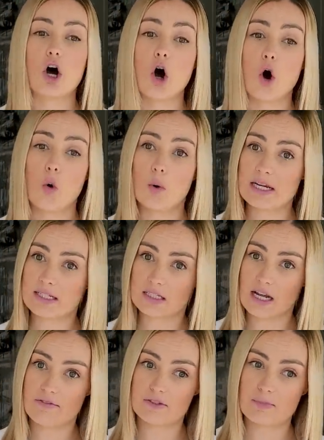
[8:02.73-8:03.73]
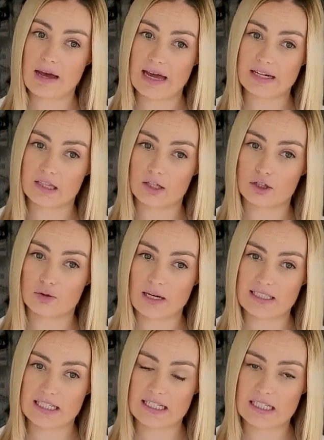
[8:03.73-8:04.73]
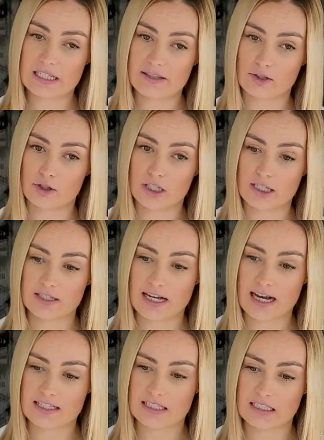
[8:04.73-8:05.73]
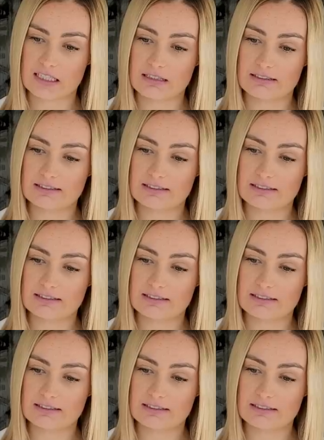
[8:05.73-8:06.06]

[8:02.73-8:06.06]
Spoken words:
always loved men in their 20s and 30s, hasn't he?